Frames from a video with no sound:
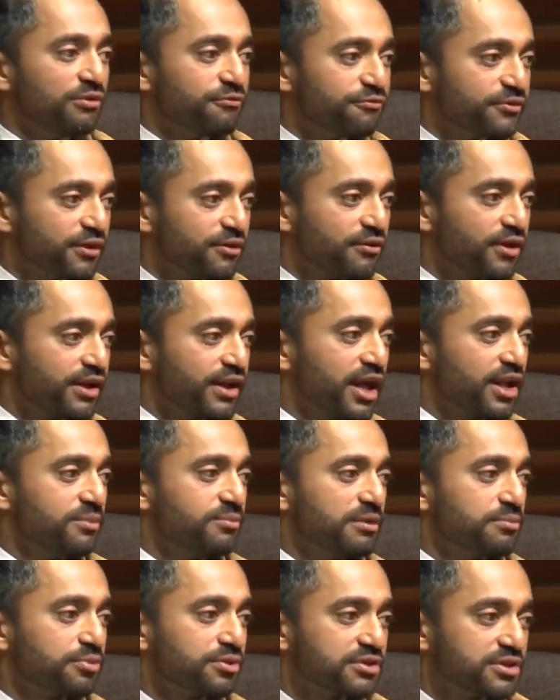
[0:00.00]
and figure out how to
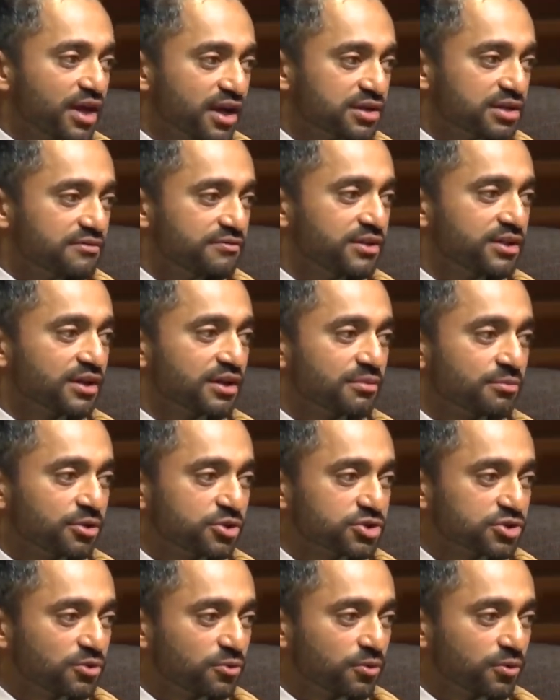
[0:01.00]
be productive in the
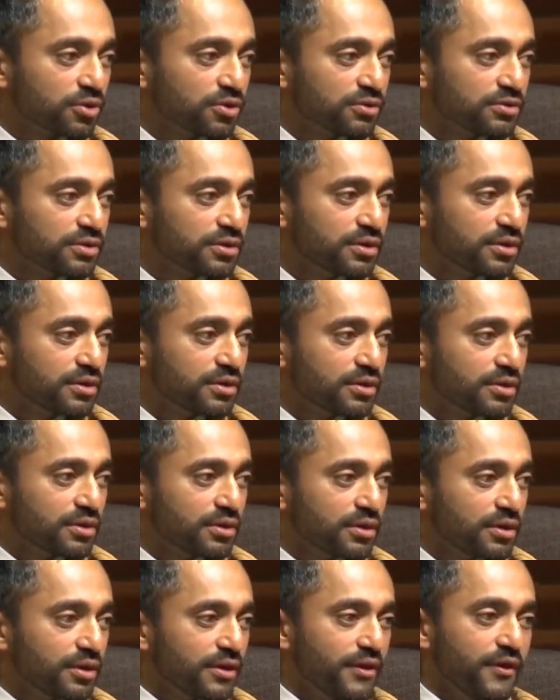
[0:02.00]
commercial world.
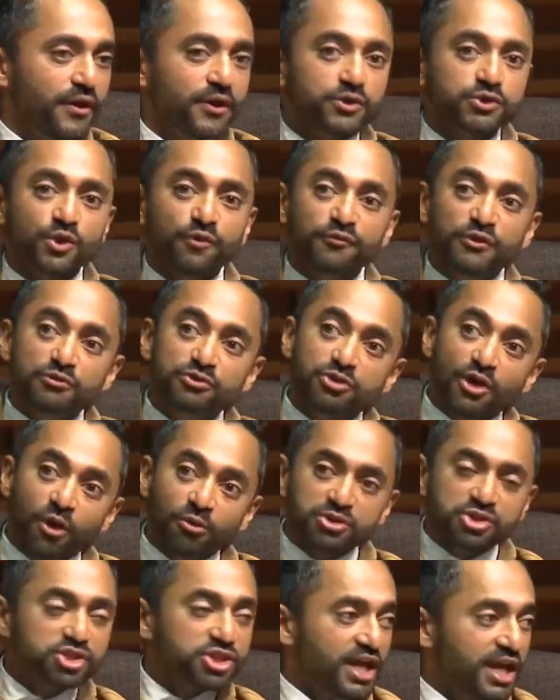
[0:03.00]
So if you
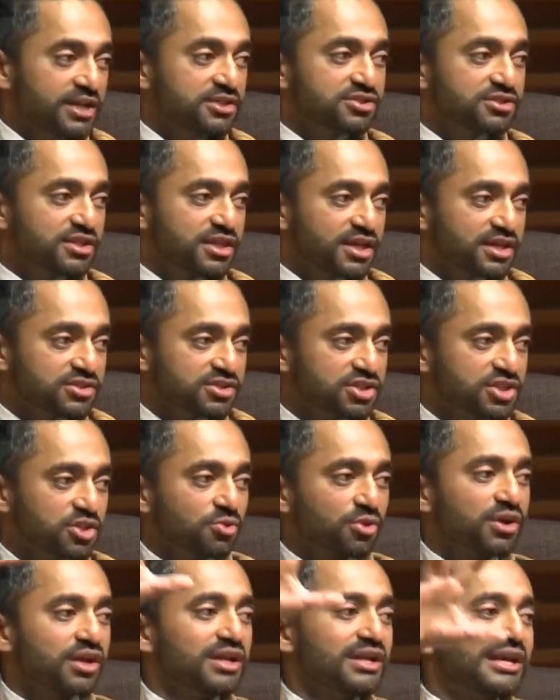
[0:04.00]
don't change this, you
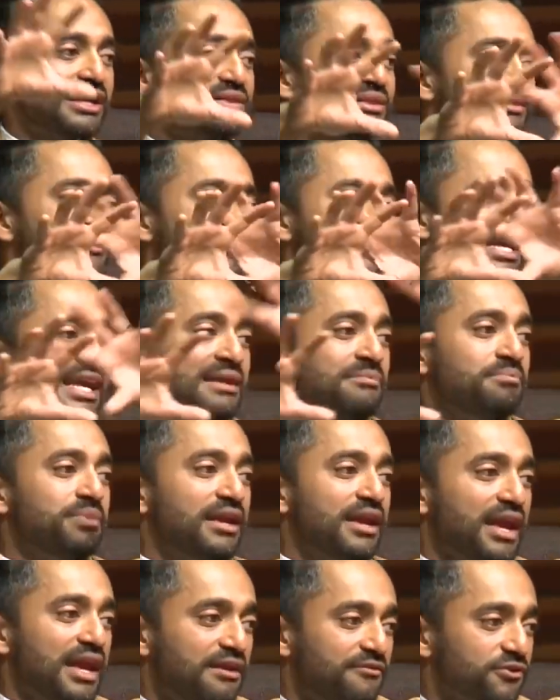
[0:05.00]
are going to get the same
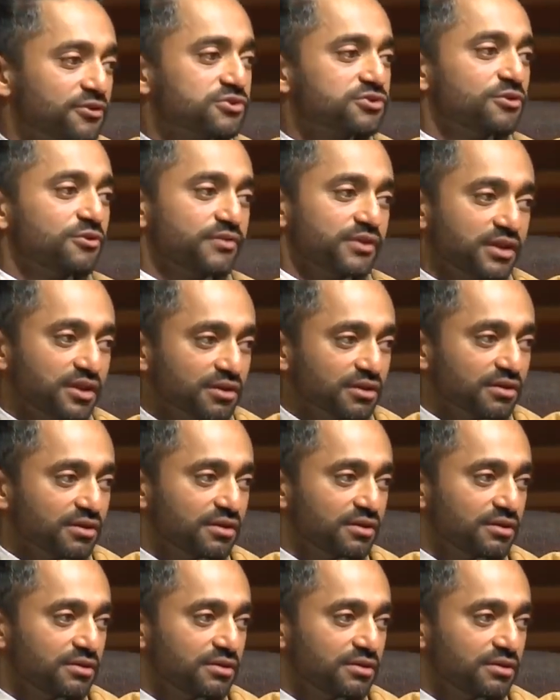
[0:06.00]
behaviors over here.